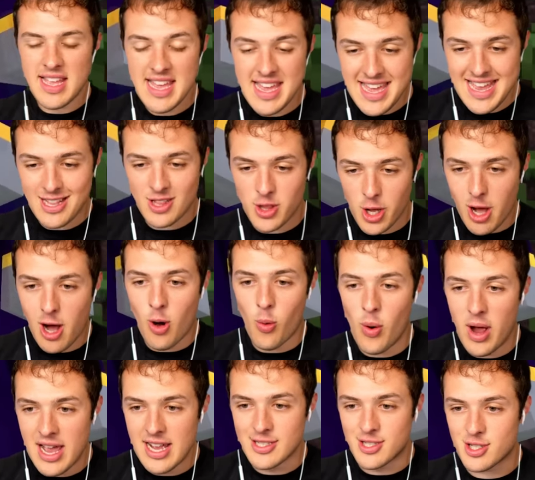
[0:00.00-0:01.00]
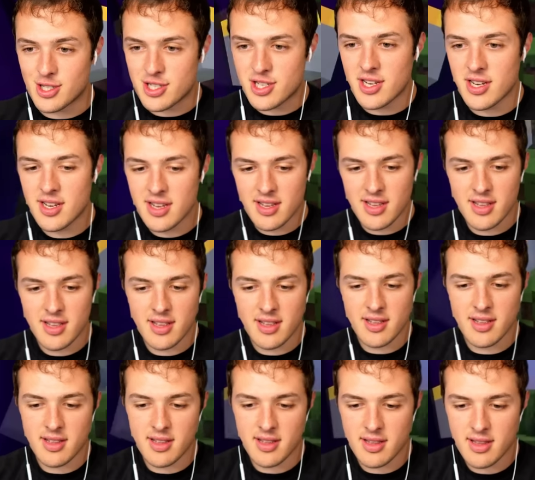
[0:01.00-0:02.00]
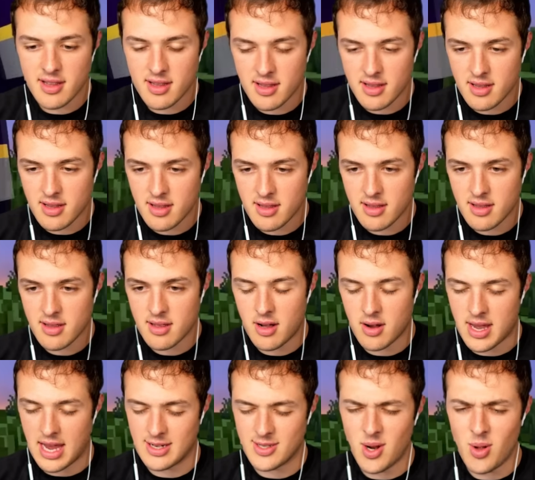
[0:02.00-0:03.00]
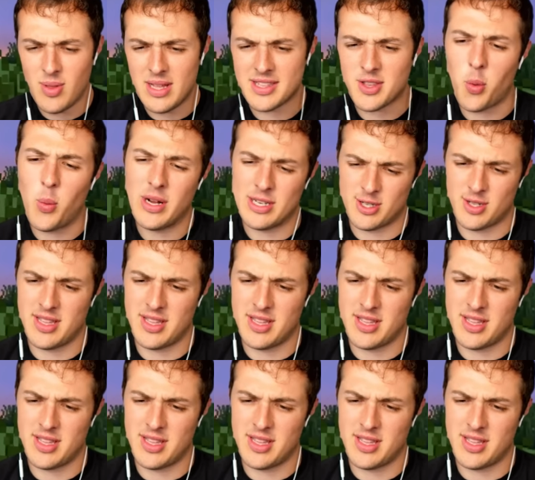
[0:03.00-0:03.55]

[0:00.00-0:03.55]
Eat the witch! Okay, don't let the witch